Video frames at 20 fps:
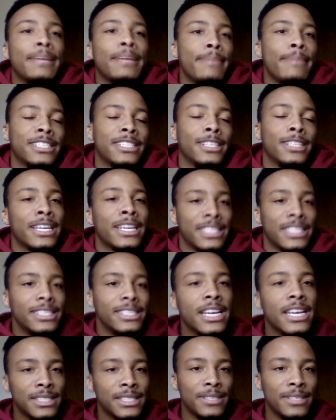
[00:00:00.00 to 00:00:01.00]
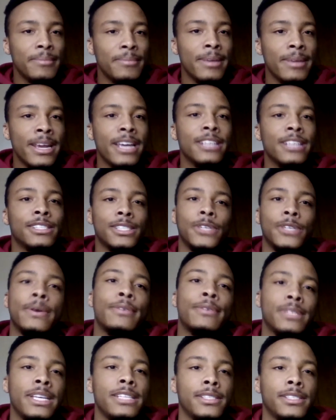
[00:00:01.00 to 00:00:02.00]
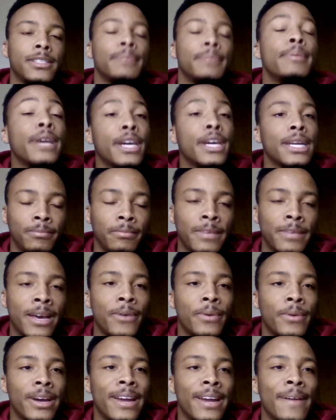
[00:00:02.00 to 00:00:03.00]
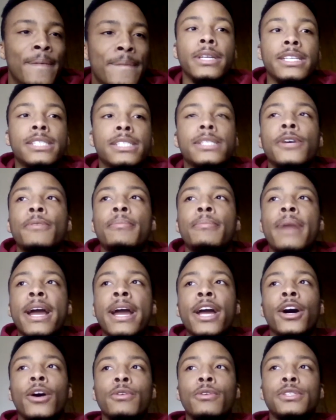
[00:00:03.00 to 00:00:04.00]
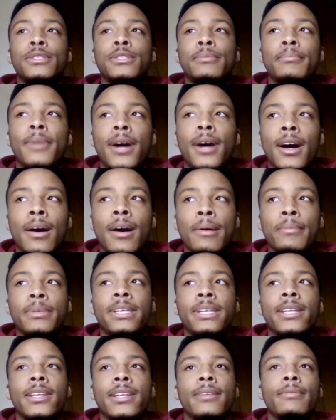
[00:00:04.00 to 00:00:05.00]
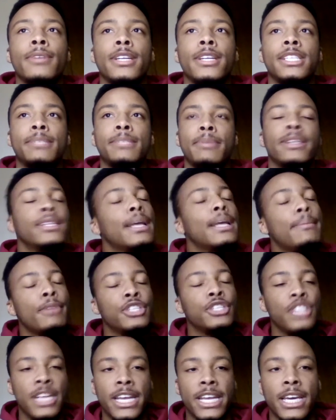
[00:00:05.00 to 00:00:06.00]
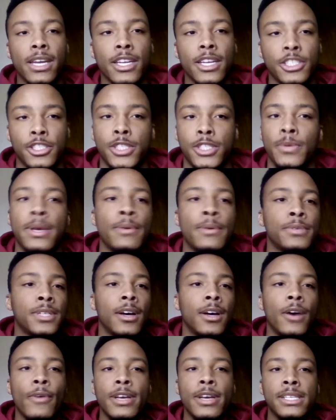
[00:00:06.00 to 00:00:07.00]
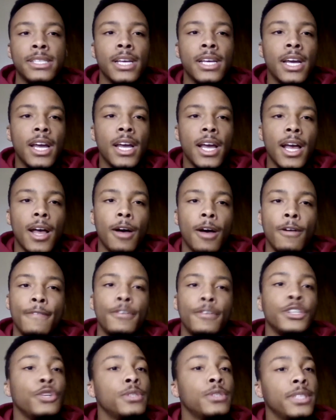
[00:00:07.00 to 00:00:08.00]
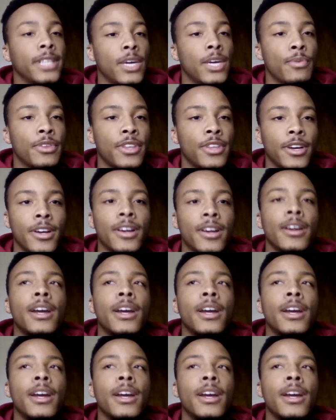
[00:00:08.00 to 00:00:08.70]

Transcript: makes a lot of sense to me, and so it was easy to pick it up that way. So my host mom didn't really speak that much English, and so it was always helpful using it with her.